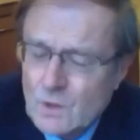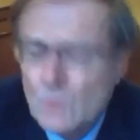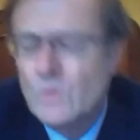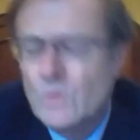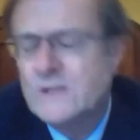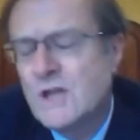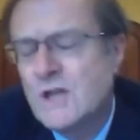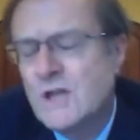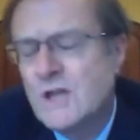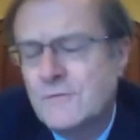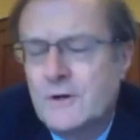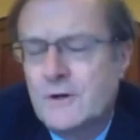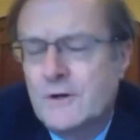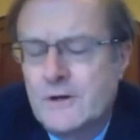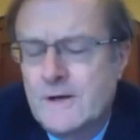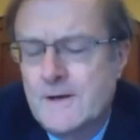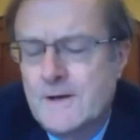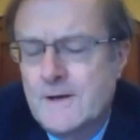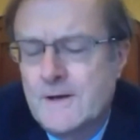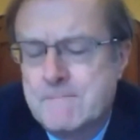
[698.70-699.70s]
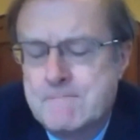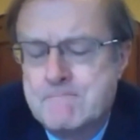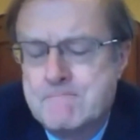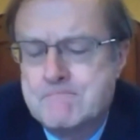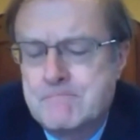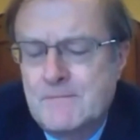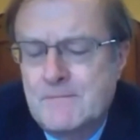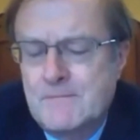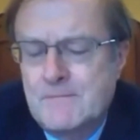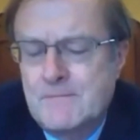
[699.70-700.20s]
whichever
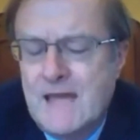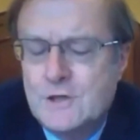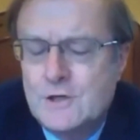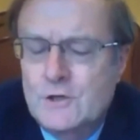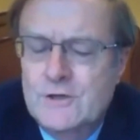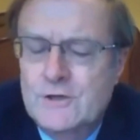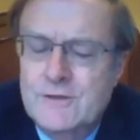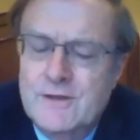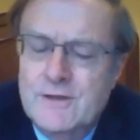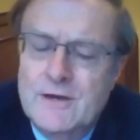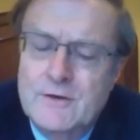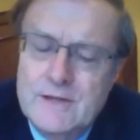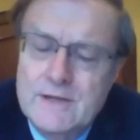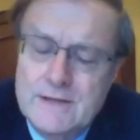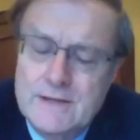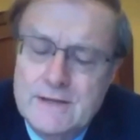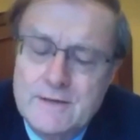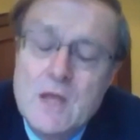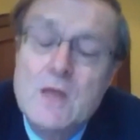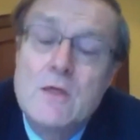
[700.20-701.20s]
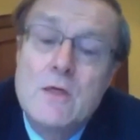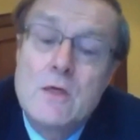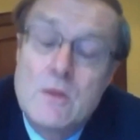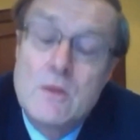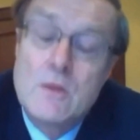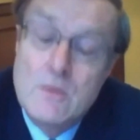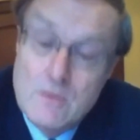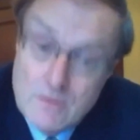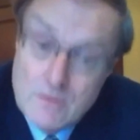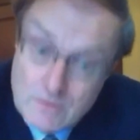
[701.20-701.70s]
um, category they're in,
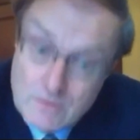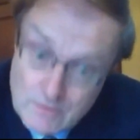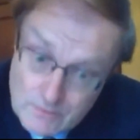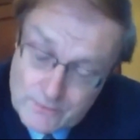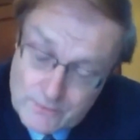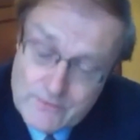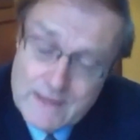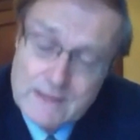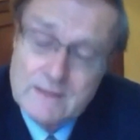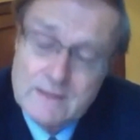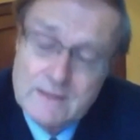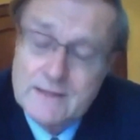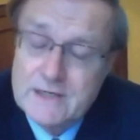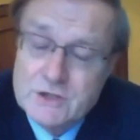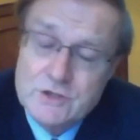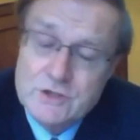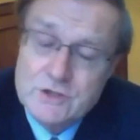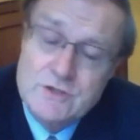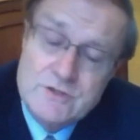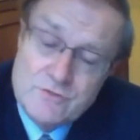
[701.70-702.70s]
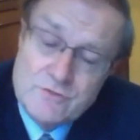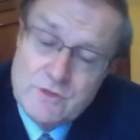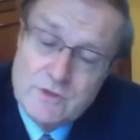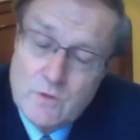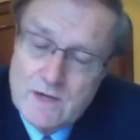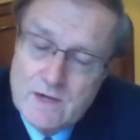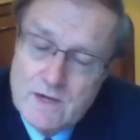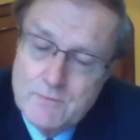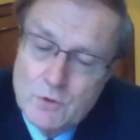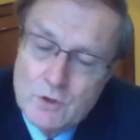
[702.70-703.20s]
the regulations
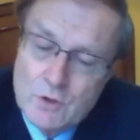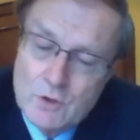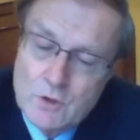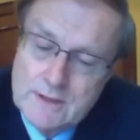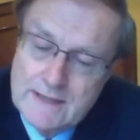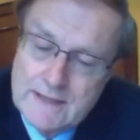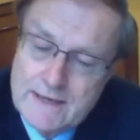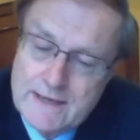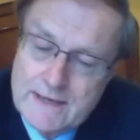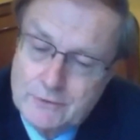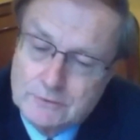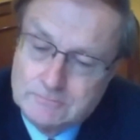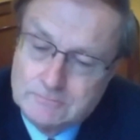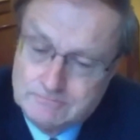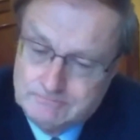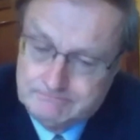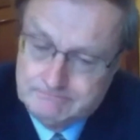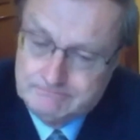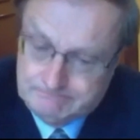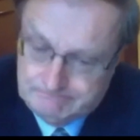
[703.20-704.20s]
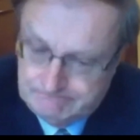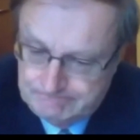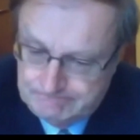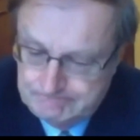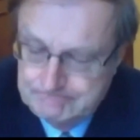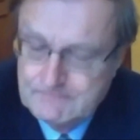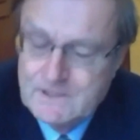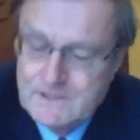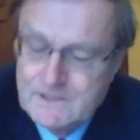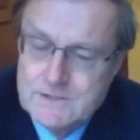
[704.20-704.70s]
require more collateral.
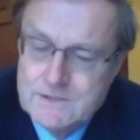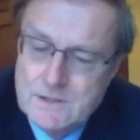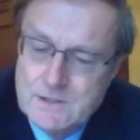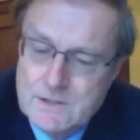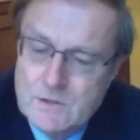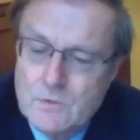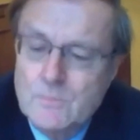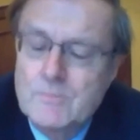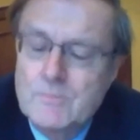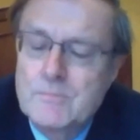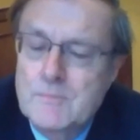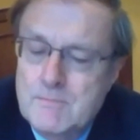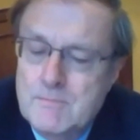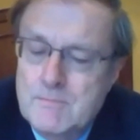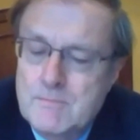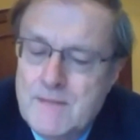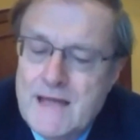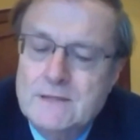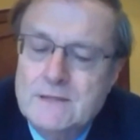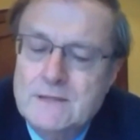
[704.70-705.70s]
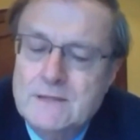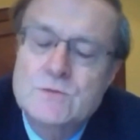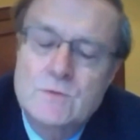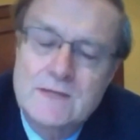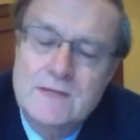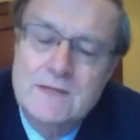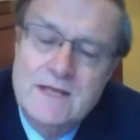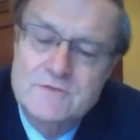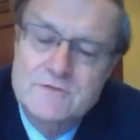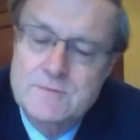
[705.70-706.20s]
So
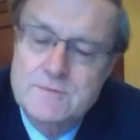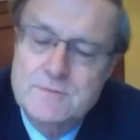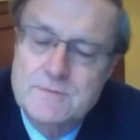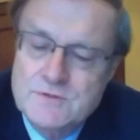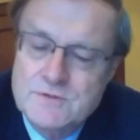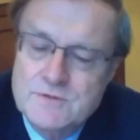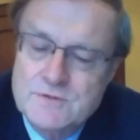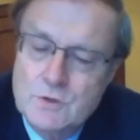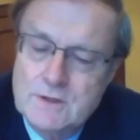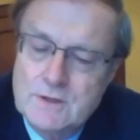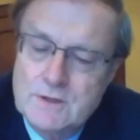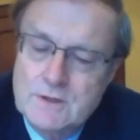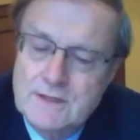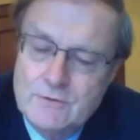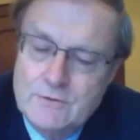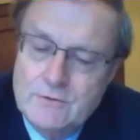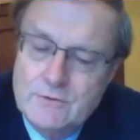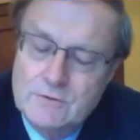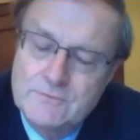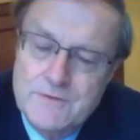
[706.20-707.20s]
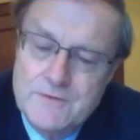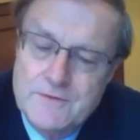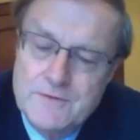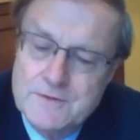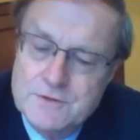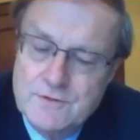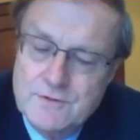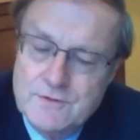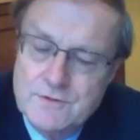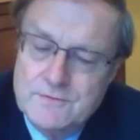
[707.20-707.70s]
banks will have to post more collateral for
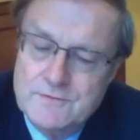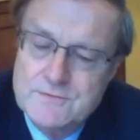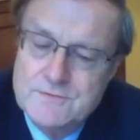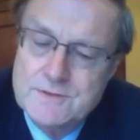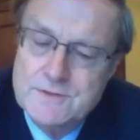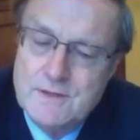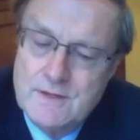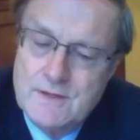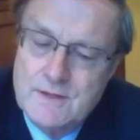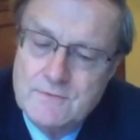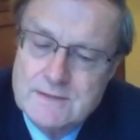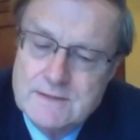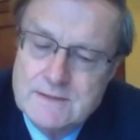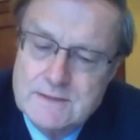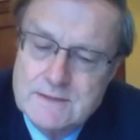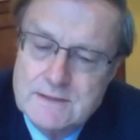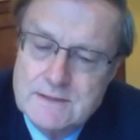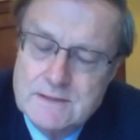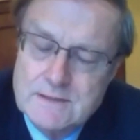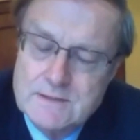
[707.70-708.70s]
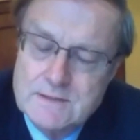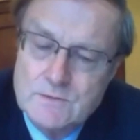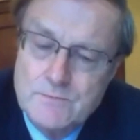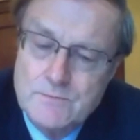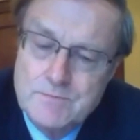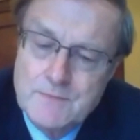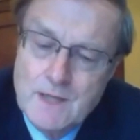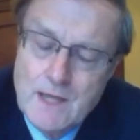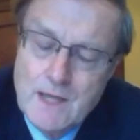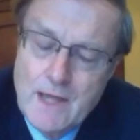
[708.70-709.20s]
the derivatives that they've entered
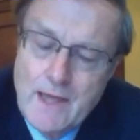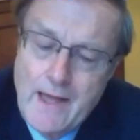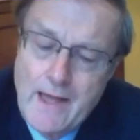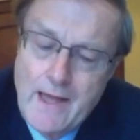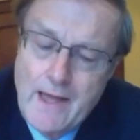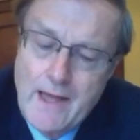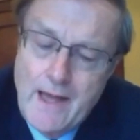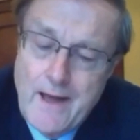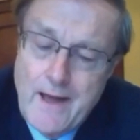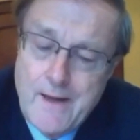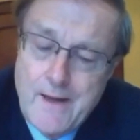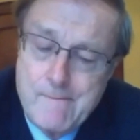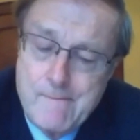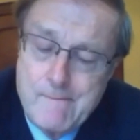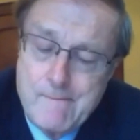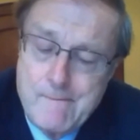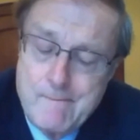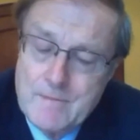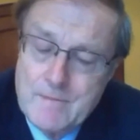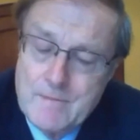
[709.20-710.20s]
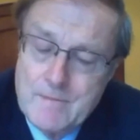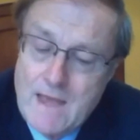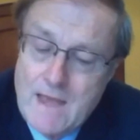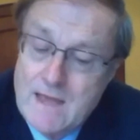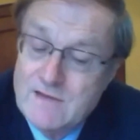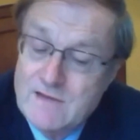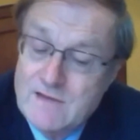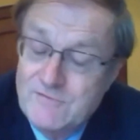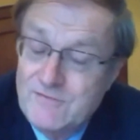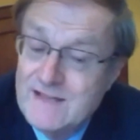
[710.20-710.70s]
into. Um,
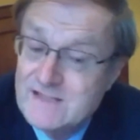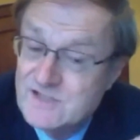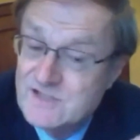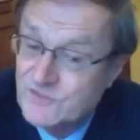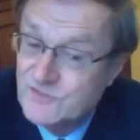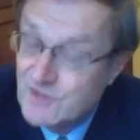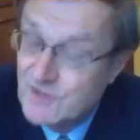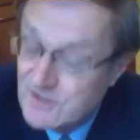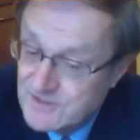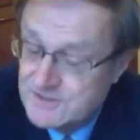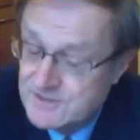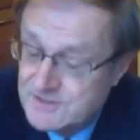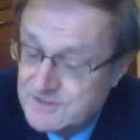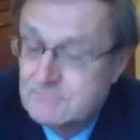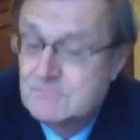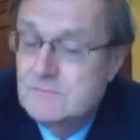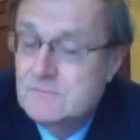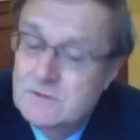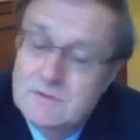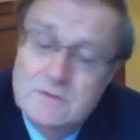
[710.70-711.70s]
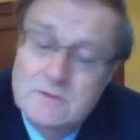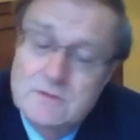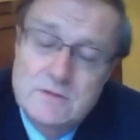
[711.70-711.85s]
and in fact, as far as